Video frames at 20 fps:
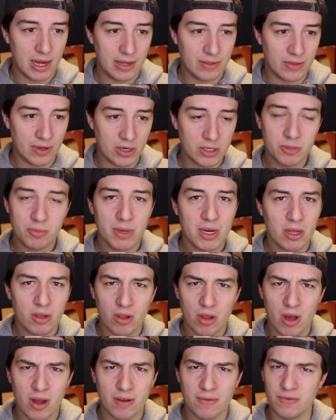There's been a
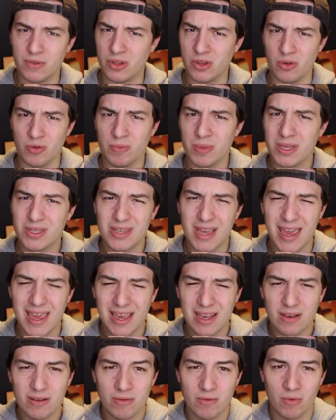lot of Dubas
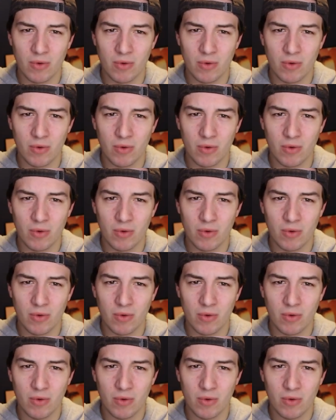hate